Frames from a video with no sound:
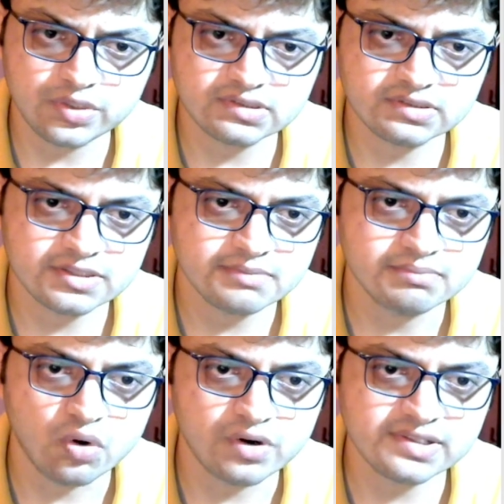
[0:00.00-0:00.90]
with
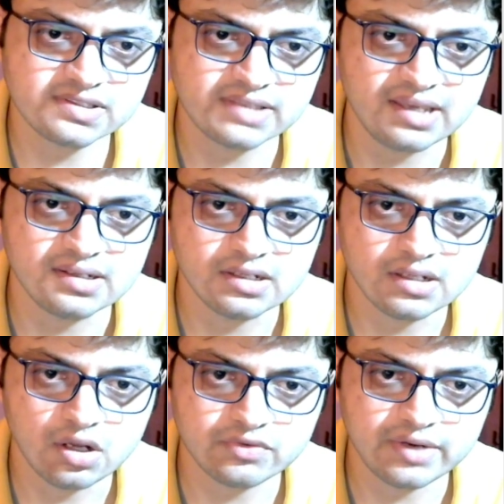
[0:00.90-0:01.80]
Maurice Hale.
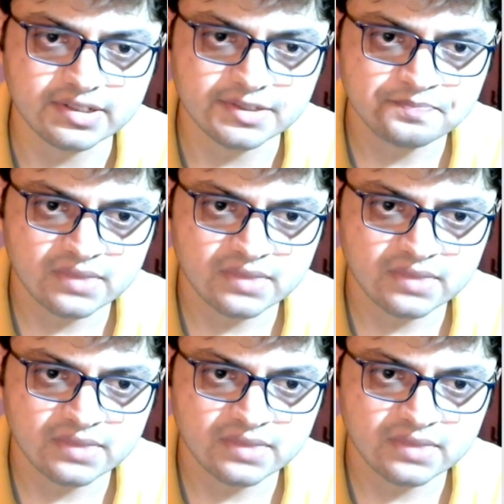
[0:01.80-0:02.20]
All right.